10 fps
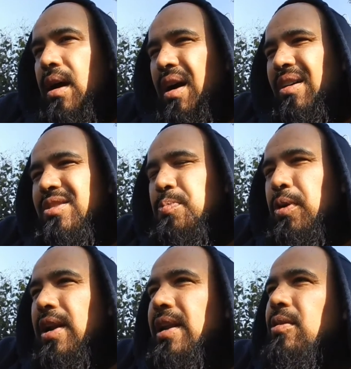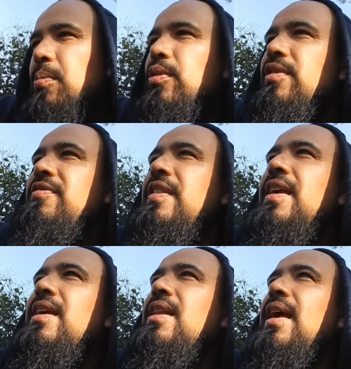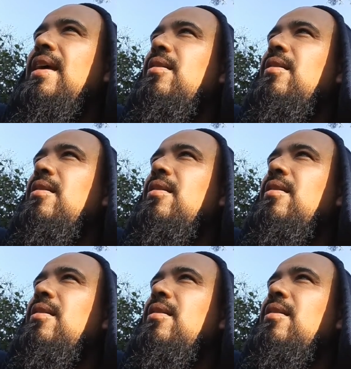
I'll just put a little brief thing like